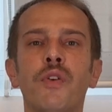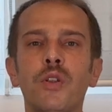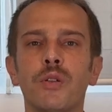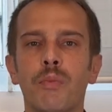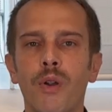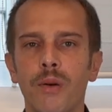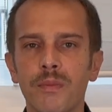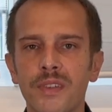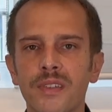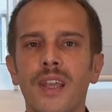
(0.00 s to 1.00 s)
follow the
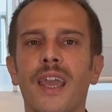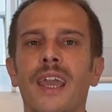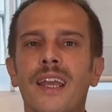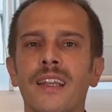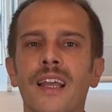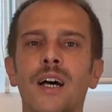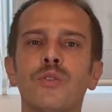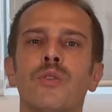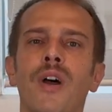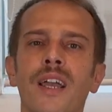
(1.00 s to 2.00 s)
prompts and
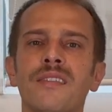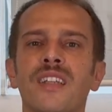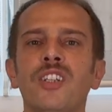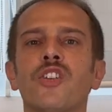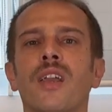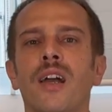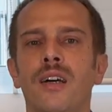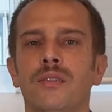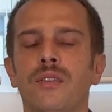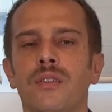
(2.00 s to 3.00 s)
authorize each
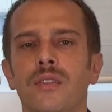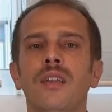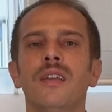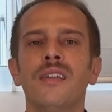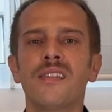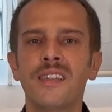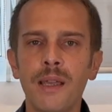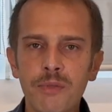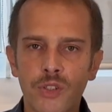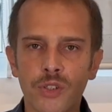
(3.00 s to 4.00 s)
account.
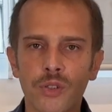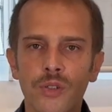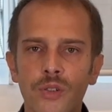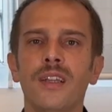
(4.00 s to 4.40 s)
Step 2.